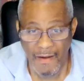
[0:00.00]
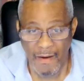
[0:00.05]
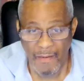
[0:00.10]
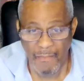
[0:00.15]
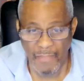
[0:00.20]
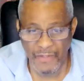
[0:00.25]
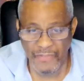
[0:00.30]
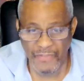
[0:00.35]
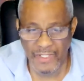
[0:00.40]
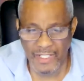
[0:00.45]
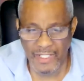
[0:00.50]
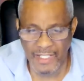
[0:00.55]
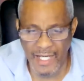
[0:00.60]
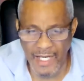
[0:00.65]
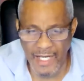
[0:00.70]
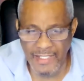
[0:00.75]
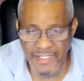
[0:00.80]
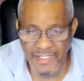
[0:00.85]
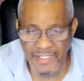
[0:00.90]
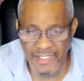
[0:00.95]
But the
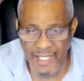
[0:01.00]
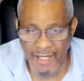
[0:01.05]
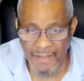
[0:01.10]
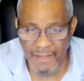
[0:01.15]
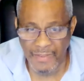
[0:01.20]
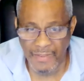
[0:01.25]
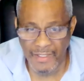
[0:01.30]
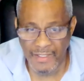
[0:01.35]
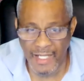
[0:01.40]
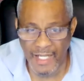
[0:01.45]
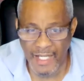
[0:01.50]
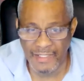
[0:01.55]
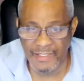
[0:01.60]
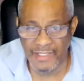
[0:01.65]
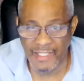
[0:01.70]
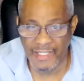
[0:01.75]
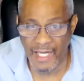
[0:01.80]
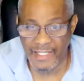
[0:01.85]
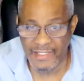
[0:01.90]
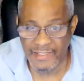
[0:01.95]
concept and
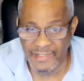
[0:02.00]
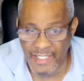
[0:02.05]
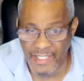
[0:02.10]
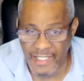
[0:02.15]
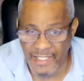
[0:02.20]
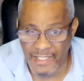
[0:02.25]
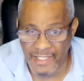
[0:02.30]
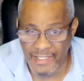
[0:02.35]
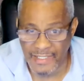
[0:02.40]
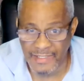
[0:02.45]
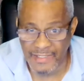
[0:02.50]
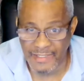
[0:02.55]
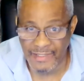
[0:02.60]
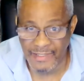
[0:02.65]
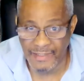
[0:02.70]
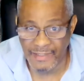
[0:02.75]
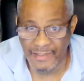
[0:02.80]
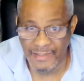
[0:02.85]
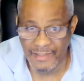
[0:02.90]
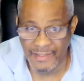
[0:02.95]
the ideas
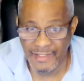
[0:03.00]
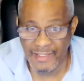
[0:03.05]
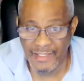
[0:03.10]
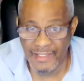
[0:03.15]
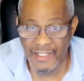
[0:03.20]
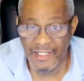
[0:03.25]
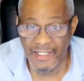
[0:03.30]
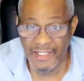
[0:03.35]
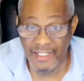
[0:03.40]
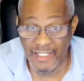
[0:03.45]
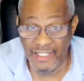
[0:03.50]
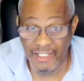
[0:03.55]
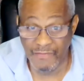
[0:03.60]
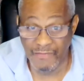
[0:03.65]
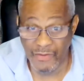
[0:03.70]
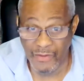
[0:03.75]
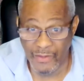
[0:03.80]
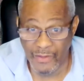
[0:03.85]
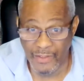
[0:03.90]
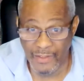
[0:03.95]
live
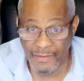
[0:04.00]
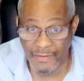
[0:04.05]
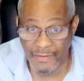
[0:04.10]
on.